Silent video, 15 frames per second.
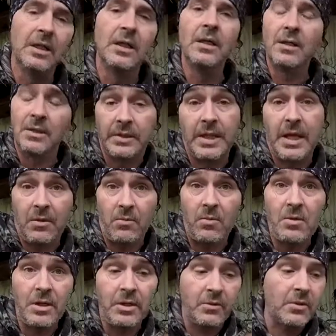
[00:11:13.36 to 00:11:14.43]
Is that
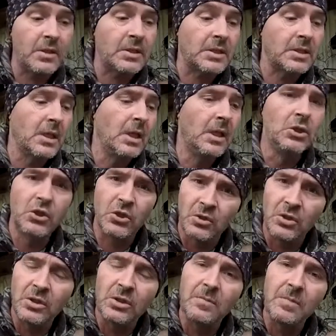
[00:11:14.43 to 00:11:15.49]
right, Chris? Shouldn't
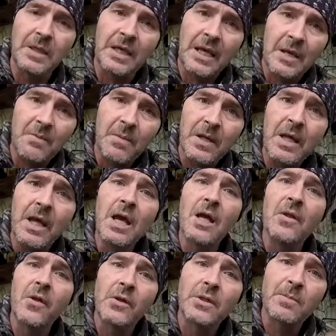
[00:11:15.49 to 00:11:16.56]
you be keeping
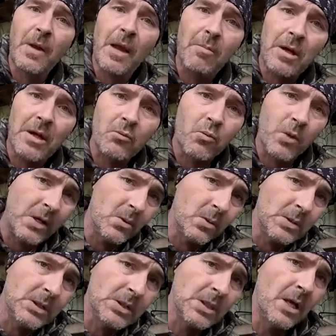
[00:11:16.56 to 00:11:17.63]
those public
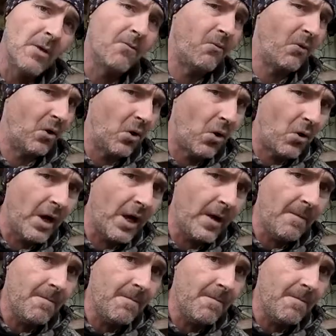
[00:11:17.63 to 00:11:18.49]
records for longer?